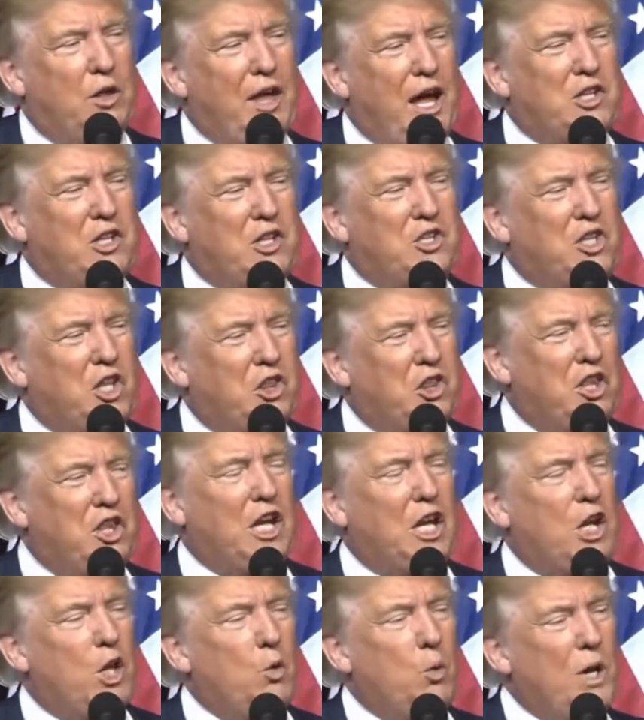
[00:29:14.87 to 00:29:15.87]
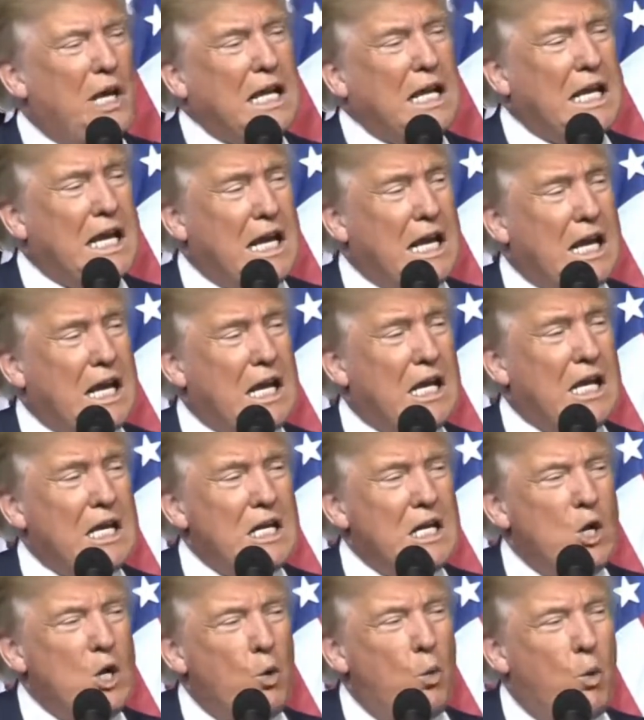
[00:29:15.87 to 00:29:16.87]
That's the thinking we need
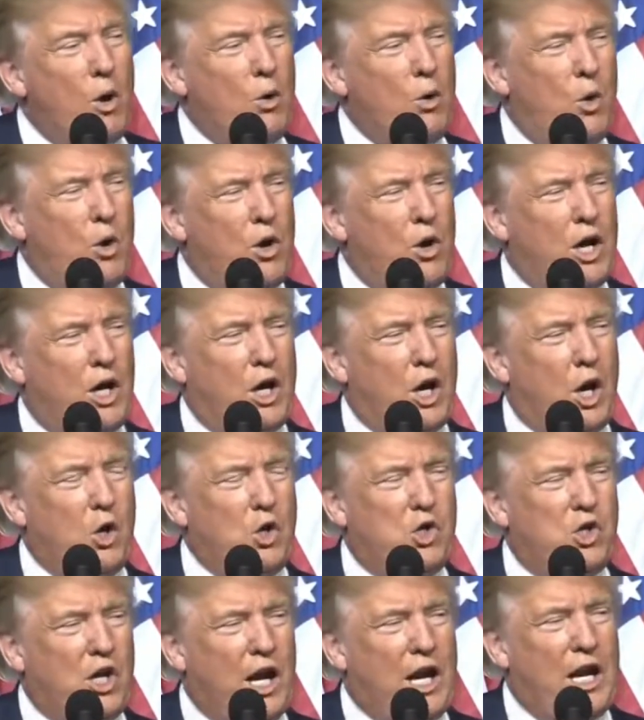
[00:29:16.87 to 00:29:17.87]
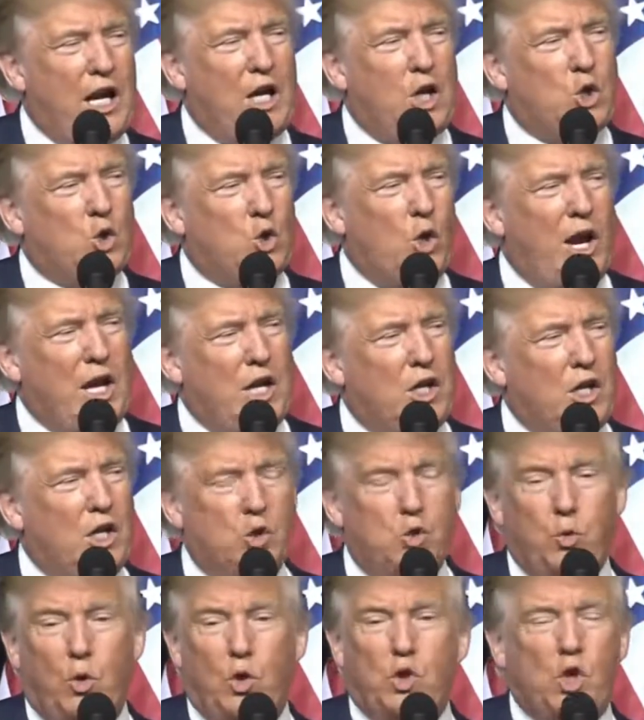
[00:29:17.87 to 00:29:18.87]
when we're negotiating trade
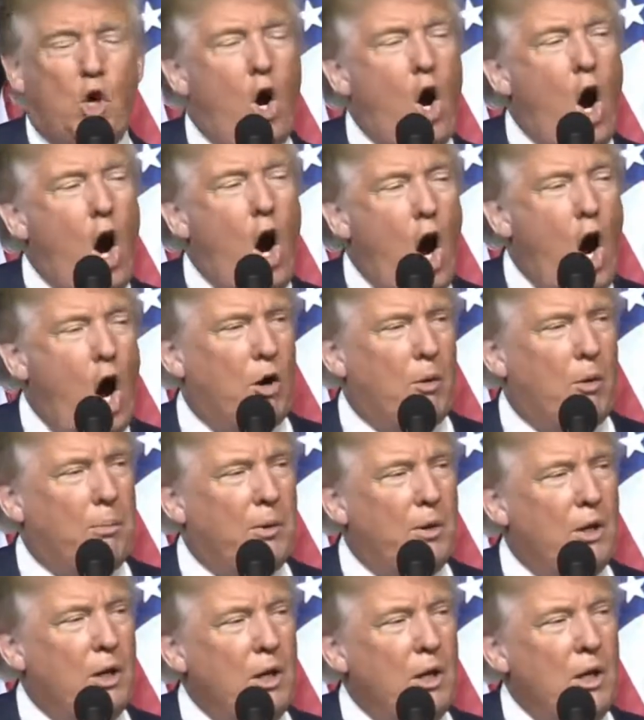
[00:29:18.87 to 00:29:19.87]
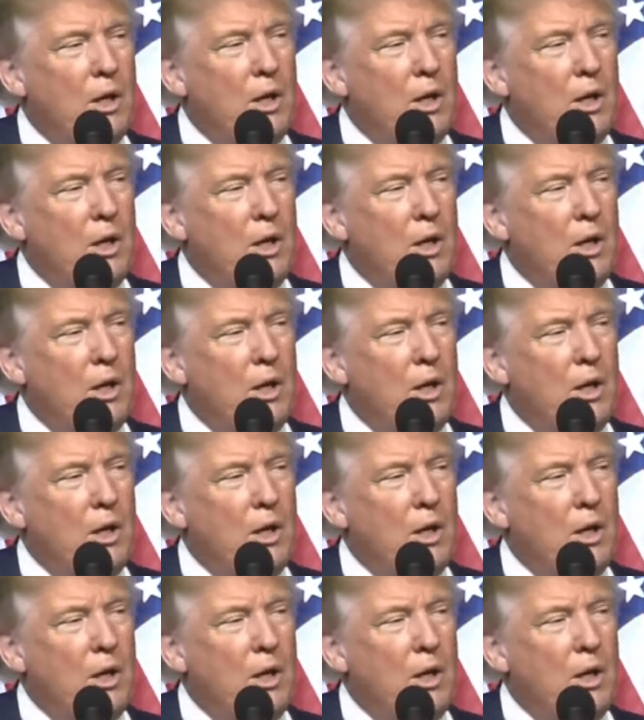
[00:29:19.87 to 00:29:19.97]
deals, which are horrible,